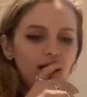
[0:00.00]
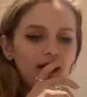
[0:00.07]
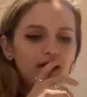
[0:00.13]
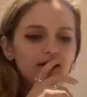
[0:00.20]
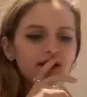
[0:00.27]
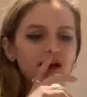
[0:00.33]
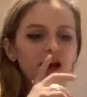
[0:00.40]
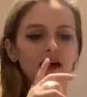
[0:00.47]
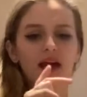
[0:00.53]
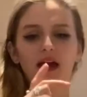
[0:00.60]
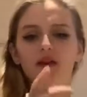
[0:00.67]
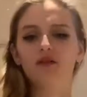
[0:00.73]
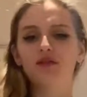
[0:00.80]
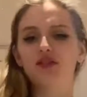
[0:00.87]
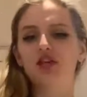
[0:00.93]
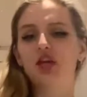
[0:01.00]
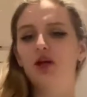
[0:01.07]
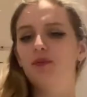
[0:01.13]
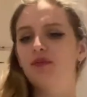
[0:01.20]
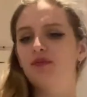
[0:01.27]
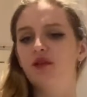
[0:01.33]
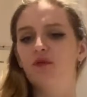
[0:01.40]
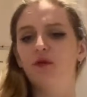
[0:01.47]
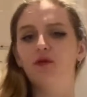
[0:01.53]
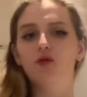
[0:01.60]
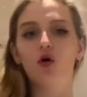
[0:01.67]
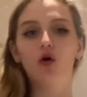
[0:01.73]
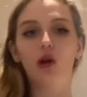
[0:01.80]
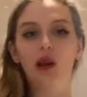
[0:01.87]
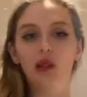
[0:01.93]
And so like getting on the tube and stuff and
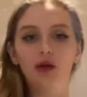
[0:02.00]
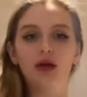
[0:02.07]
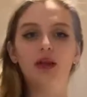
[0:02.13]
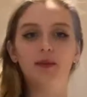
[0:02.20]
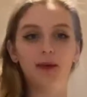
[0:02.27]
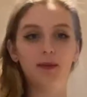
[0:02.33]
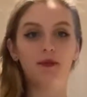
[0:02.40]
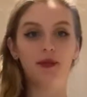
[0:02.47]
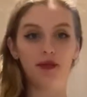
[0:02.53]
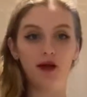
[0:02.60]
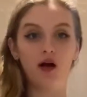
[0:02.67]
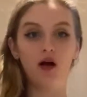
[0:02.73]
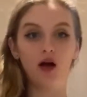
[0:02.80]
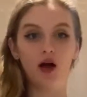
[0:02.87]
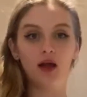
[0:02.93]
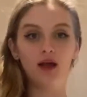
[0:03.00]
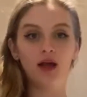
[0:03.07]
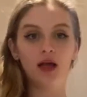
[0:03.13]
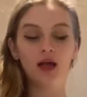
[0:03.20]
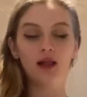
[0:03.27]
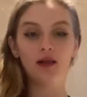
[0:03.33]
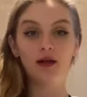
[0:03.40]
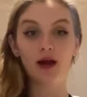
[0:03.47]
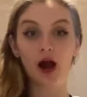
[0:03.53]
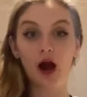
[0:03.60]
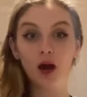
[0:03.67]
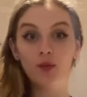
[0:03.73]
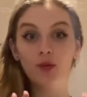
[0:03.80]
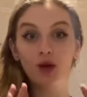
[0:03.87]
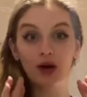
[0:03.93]
not looking at people in the eye, like
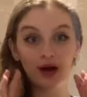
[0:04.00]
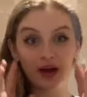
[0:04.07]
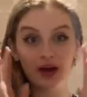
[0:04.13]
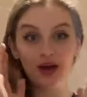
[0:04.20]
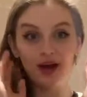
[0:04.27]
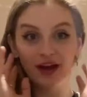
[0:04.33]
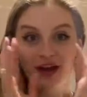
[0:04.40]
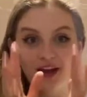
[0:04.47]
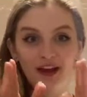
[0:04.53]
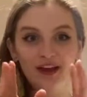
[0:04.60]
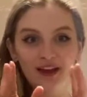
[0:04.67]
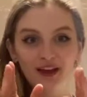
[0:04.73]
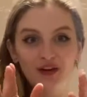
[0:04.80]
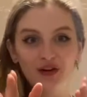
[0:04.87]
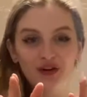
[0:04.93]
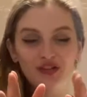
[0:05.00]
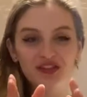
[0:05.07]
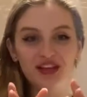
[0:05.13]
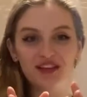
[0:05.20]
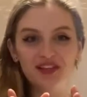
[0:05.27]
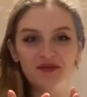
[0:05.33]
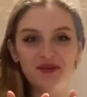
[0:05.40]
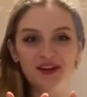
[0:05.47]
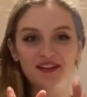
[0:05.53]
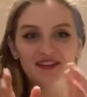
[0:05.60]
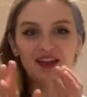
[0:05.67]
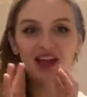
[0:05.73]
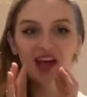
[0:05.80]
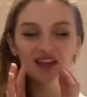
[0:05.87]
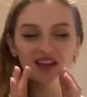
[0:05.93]
I'm quite a contacty person.
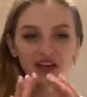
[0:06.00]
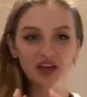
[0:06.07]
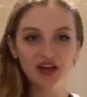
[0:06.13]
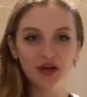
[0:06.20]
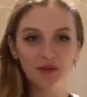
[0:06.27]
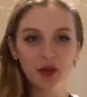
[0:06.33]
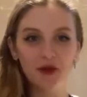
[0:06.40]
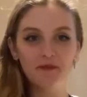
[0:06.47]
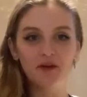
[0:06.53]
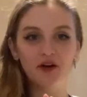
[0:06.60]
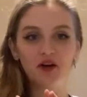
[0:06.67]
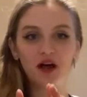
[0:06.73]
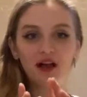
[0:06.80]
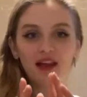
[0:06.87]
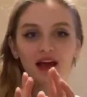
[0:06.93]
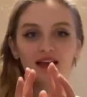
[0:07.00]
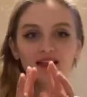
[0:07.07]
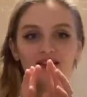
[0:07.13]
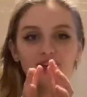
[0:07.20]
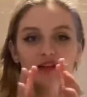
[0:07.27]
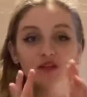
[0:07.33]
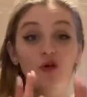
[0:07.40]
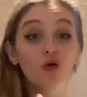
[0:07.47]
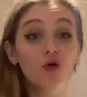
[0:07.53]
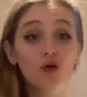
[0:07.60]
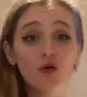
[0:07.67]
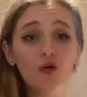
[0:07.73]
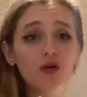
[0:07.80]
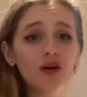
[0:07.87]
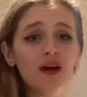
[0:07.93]
I like to look at people, I like to
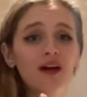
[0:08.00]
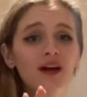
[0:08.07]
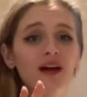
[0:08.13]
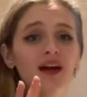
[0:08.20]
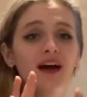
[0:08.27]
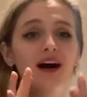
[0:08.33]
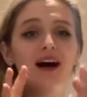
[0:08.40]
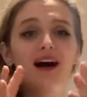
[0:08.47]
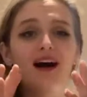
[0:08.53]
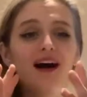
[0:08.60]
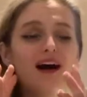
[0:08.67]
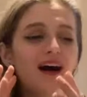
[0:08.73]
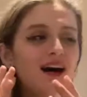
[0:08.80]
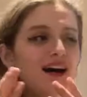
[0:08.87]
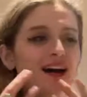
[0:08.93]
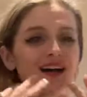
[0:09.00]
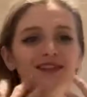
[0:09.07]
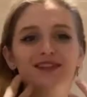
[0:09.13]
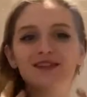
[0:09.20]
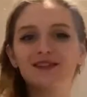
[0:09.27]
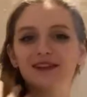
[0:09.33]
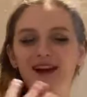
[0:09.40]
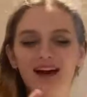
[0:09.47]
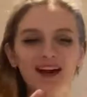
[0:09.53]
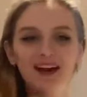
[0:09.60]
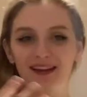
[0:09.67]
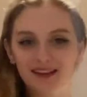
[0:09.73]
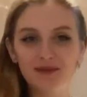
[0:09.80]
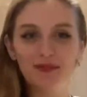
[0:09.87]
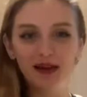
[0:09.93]
talk, I just
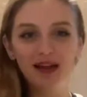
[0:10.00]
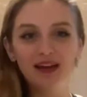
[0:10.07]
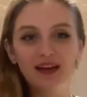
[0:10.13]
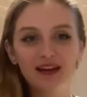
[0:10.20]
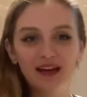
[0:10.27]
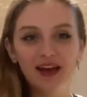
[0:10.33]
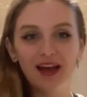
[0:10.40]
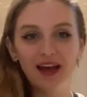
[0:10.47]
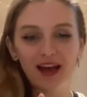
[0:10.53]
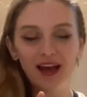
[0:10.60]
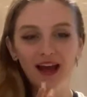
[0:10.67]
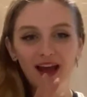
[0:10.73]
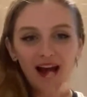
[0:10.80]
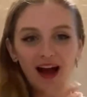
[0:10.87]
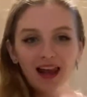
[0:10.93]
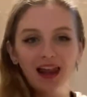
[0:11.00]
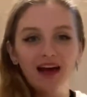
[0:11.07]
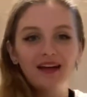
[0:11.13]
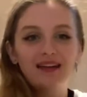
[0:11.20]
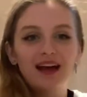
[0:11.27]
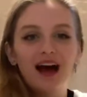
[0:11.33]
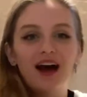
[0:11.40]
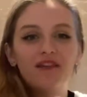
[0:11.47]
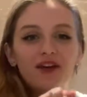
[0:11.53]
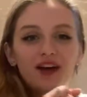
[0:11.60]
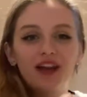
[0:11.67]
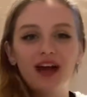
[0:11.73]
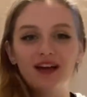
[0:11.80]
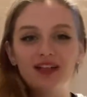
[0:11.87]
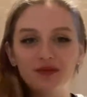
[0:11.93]
like to I like to have a
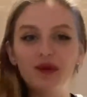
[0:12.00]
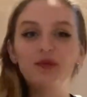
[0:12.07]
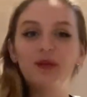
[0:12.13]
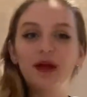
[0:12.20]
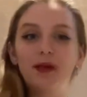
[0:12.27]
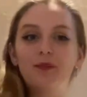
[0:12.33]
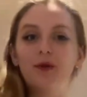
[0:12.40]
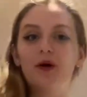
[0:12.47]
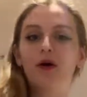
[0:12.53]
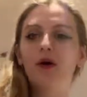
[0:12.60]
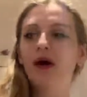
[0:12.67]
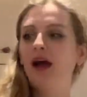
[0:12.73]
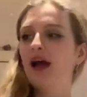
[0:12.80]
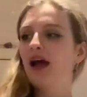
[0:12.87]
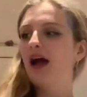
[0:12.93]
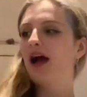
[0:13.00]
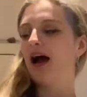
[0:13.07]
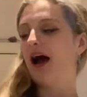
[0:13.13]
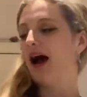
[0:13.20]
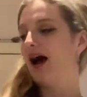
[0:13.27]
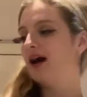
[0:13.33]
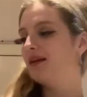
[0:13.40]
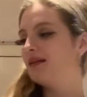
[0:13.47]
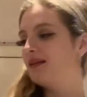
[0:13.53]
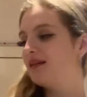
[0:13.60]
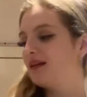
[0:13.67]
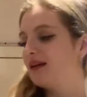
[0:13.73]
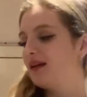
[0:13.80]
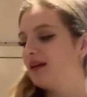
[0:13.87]
connection with people. And